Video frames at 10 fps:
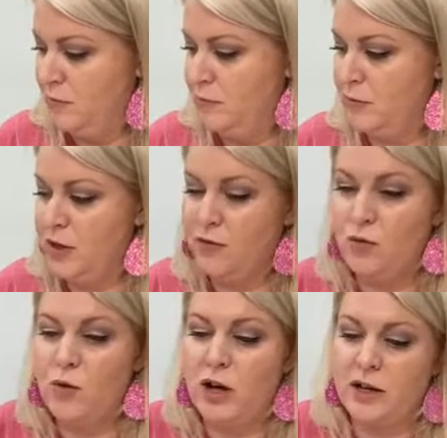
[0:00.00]
But if you
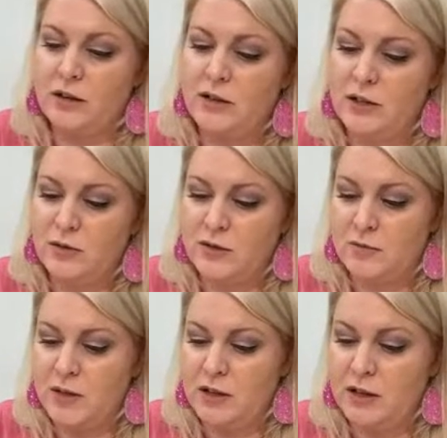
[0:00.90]
wanted to do
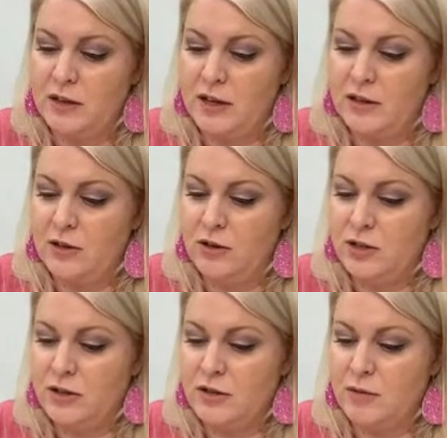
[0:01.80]
something like that, then you could
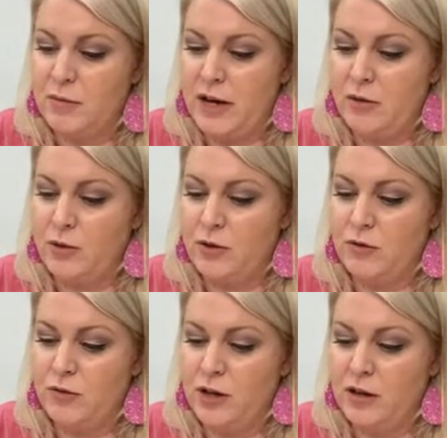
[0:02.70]
just come back with your
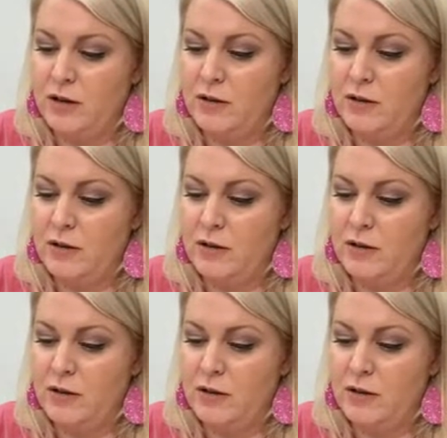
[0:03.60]
red